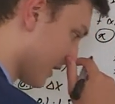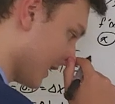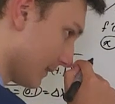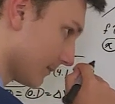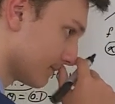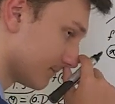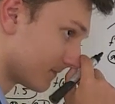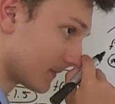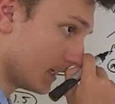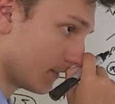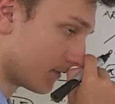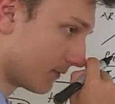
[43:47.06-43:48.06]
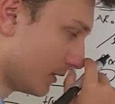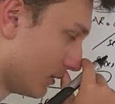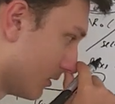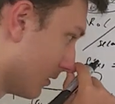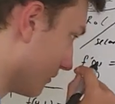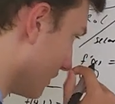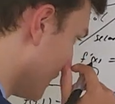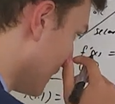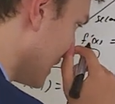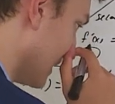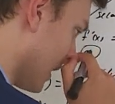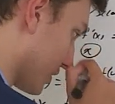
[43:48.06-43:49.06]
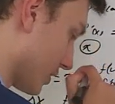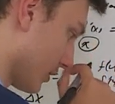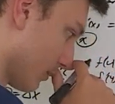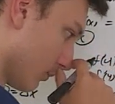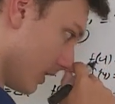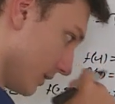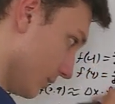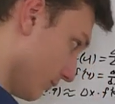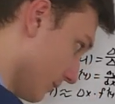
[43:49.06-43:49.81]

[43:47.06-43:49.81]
Okay, if you not sure what